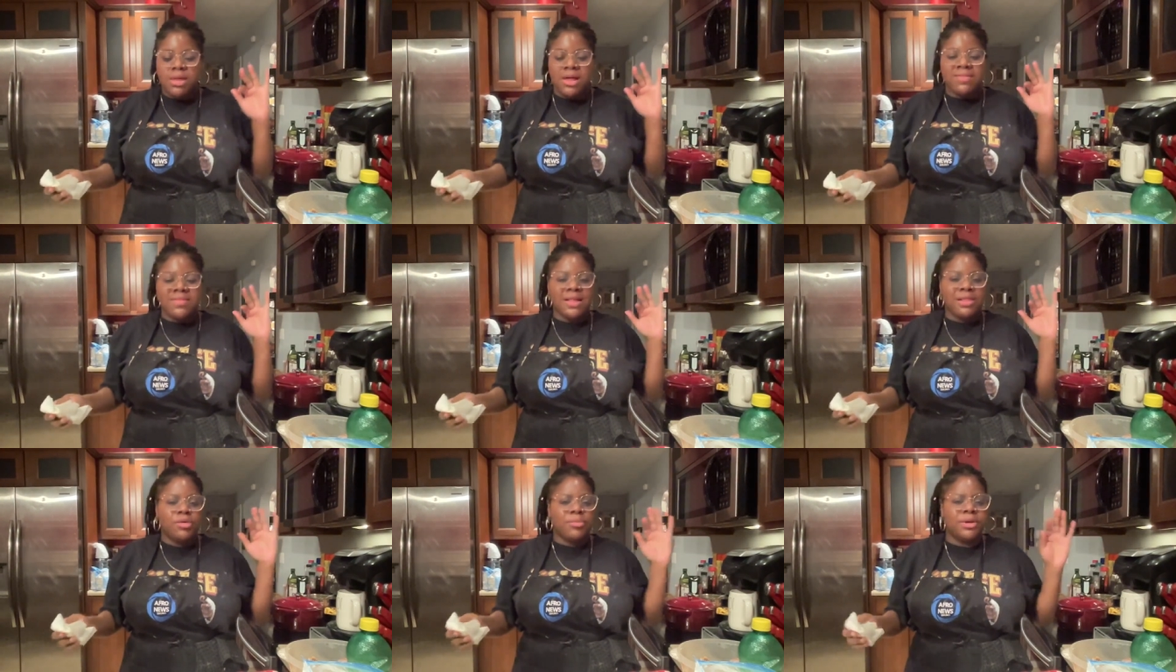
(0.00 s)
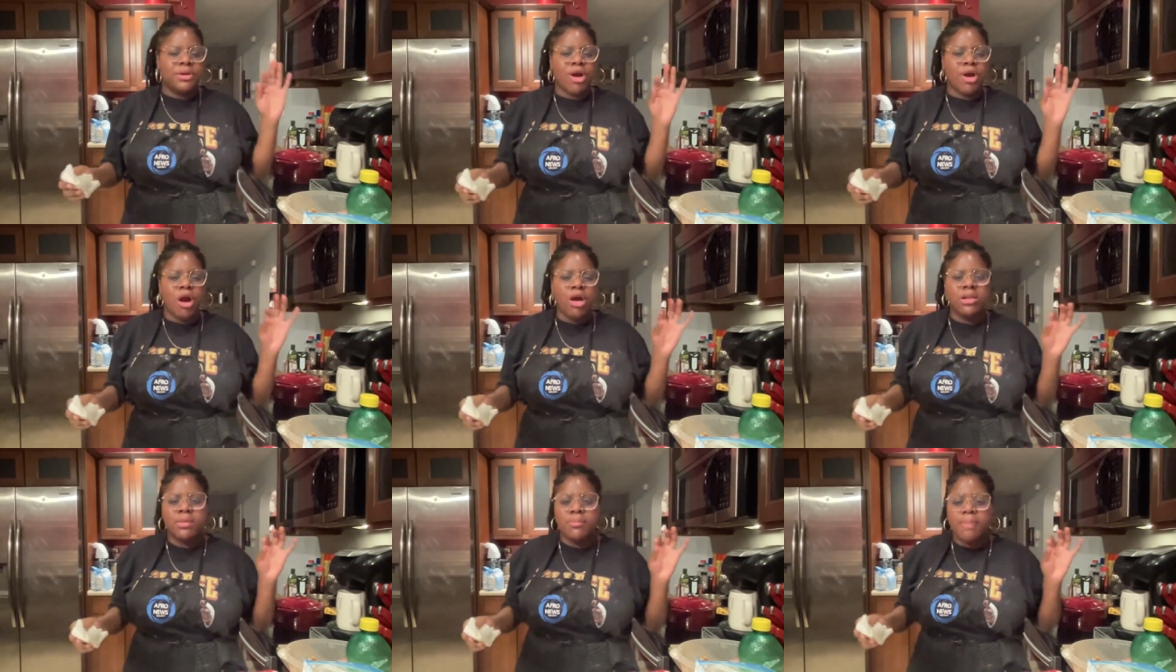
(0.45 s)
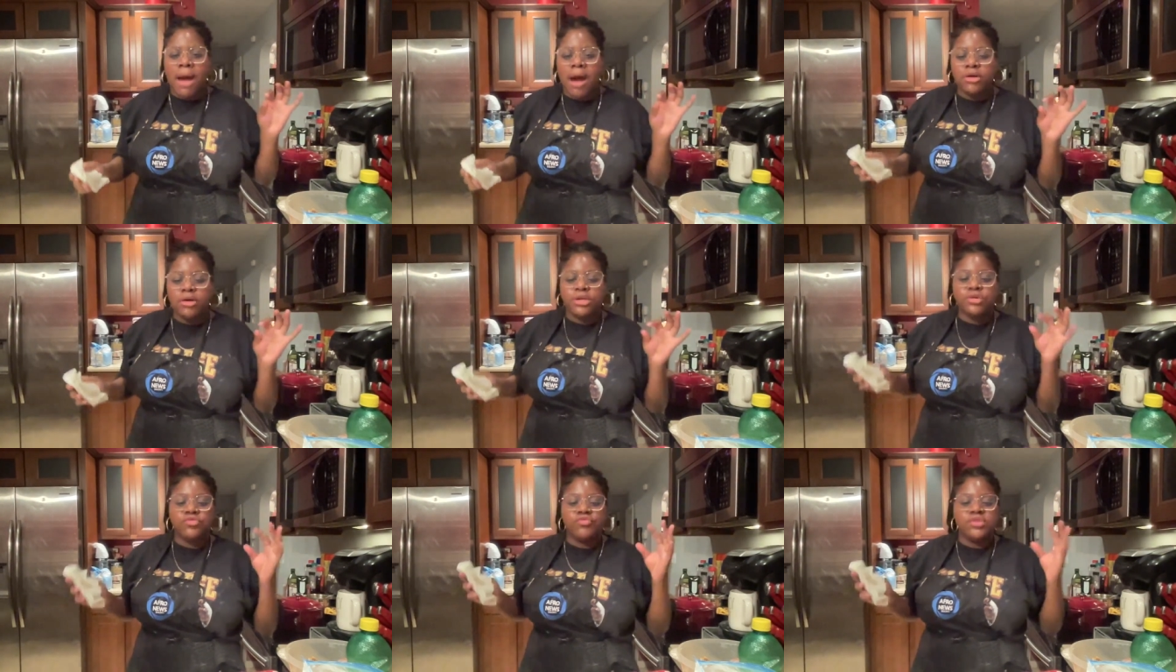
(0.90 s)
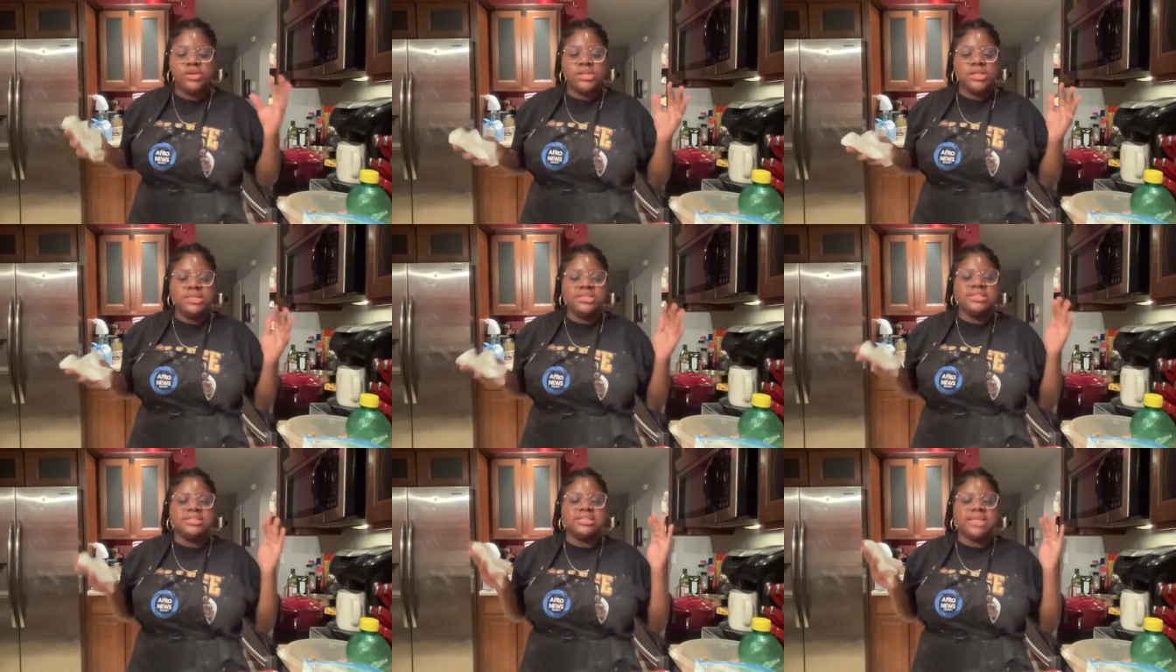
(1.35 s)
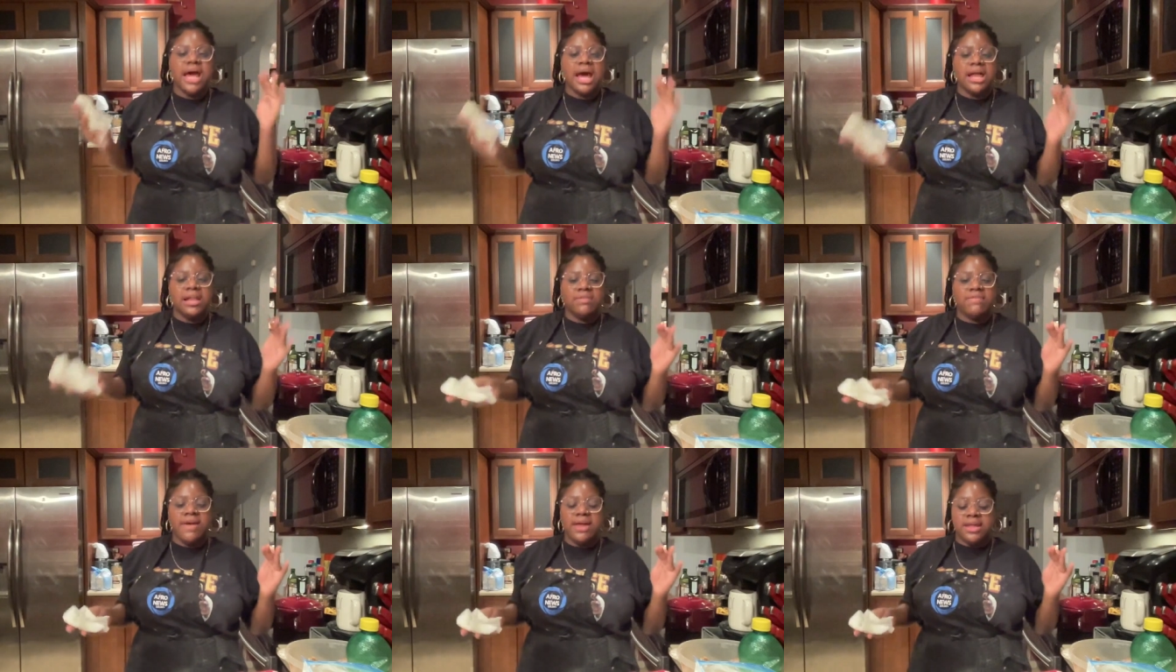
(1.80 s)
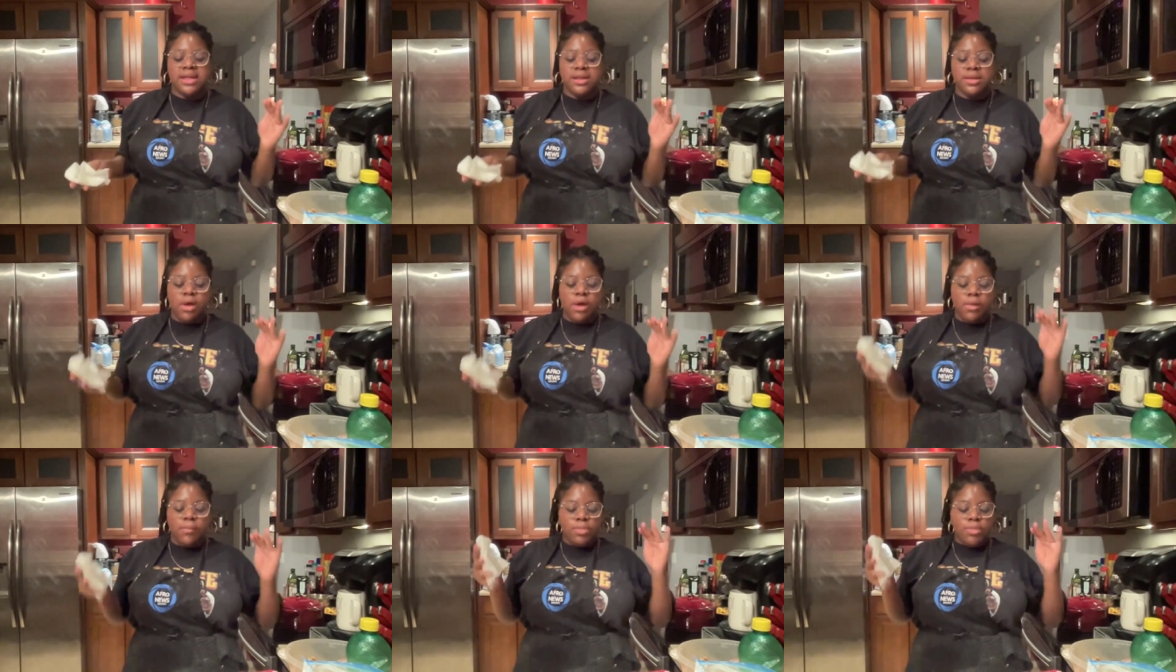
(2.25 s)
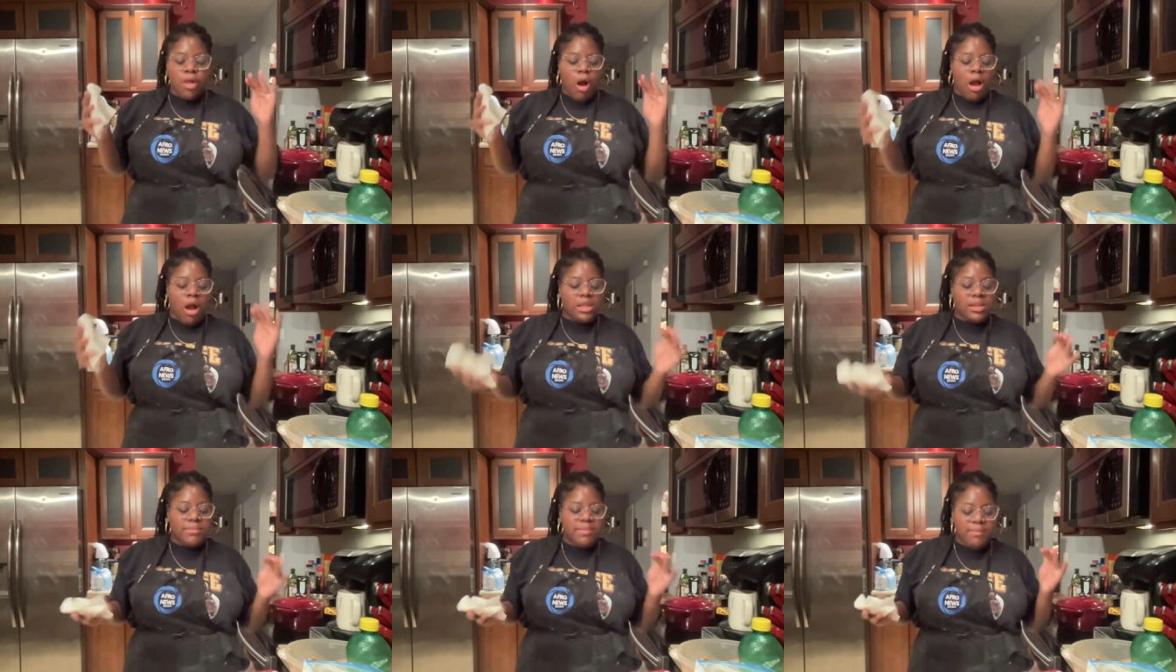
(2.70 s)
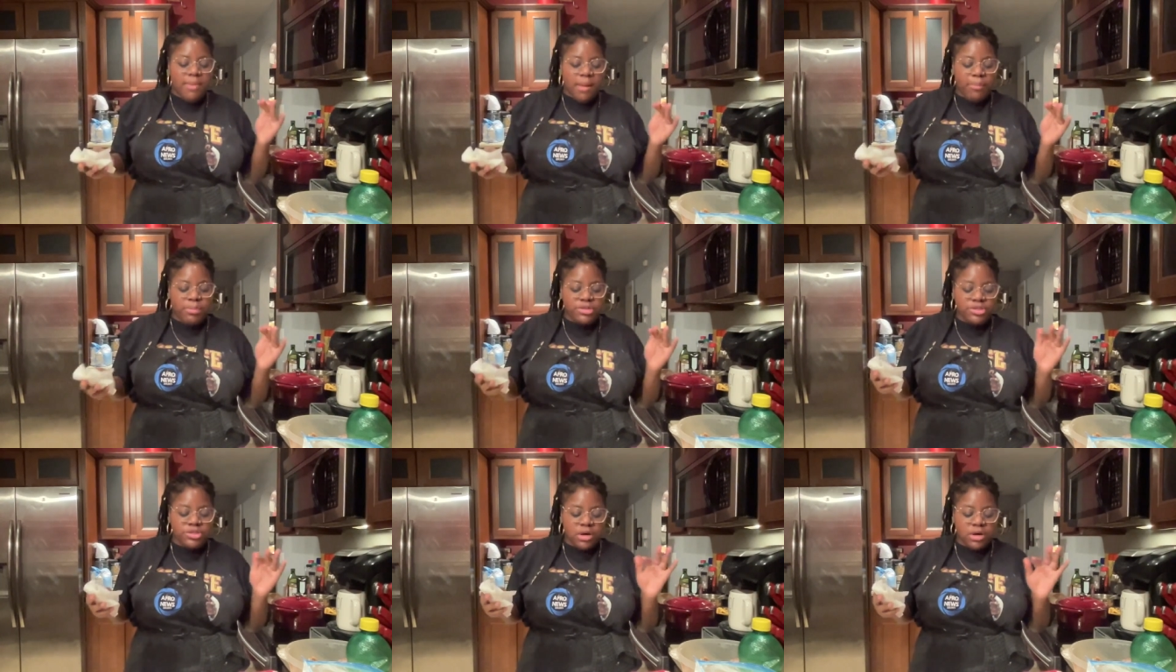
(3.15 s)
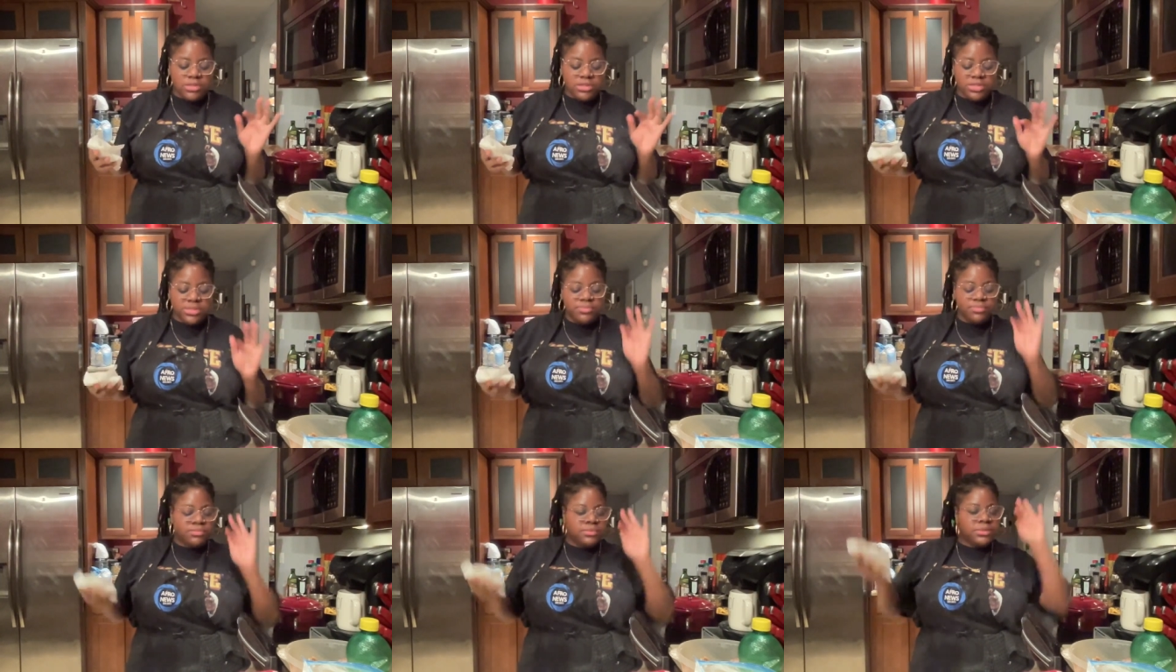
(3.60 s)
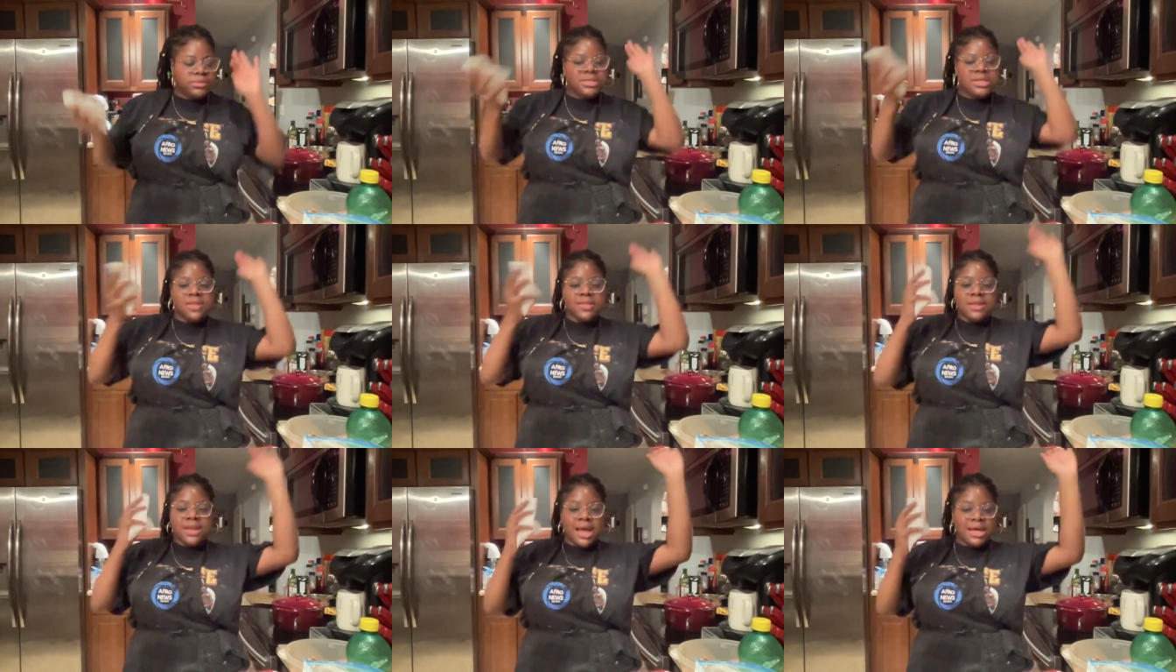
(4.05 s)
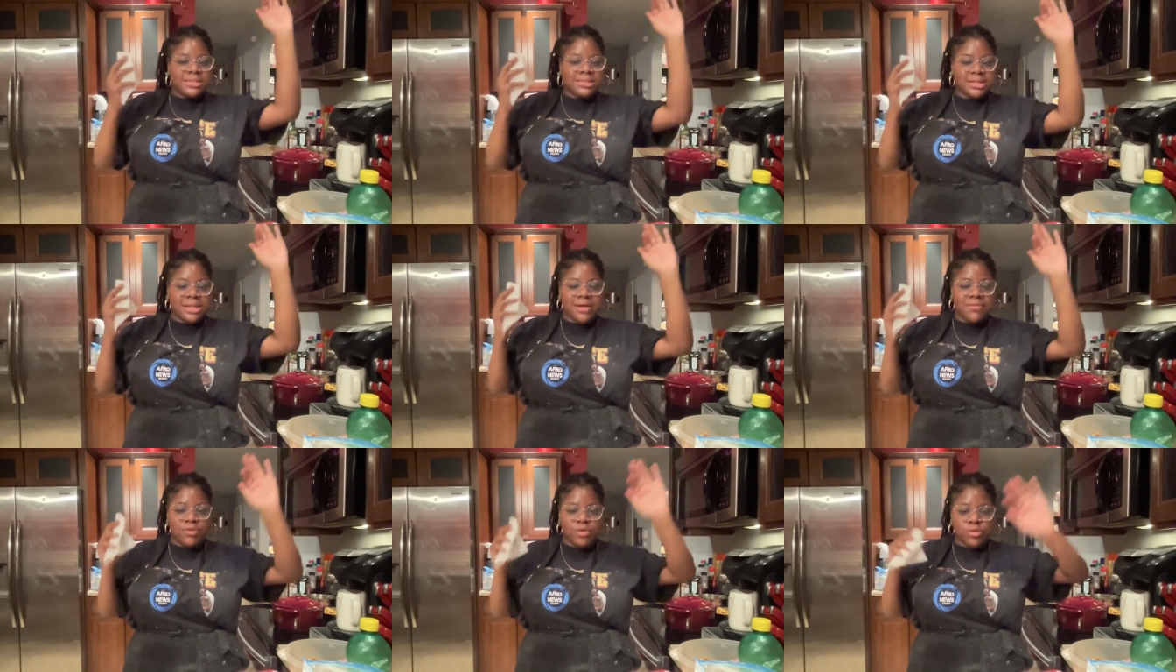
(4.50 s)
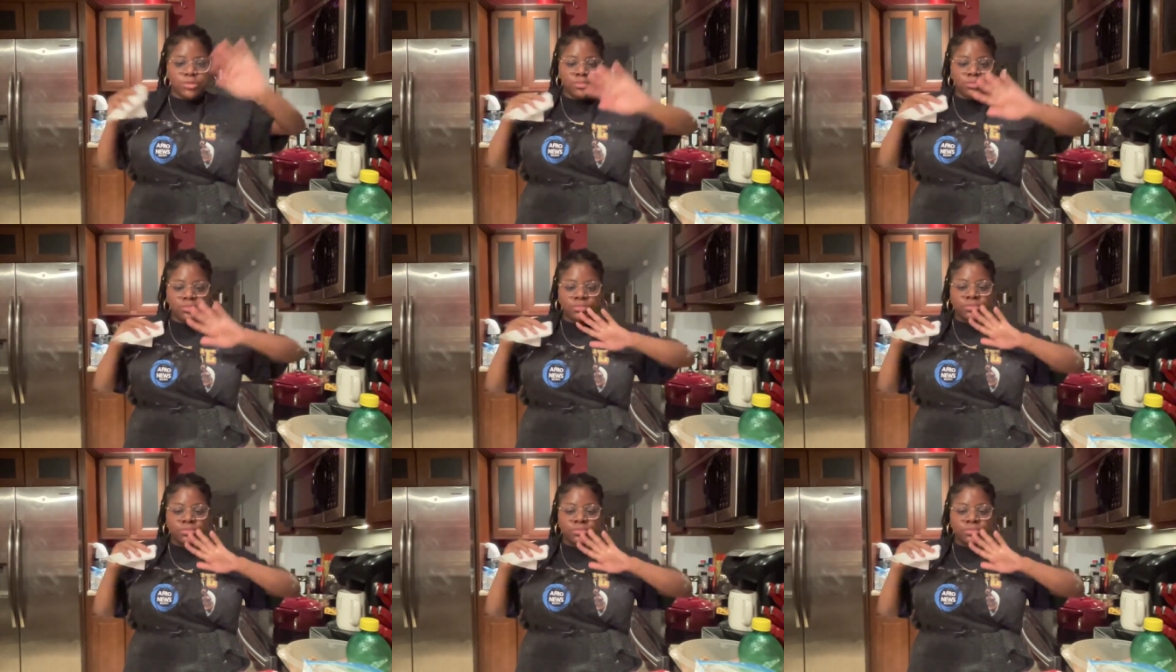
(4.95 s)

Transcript: that little bit of garlic powder really just elevated our lemon pepper sauce to the next level.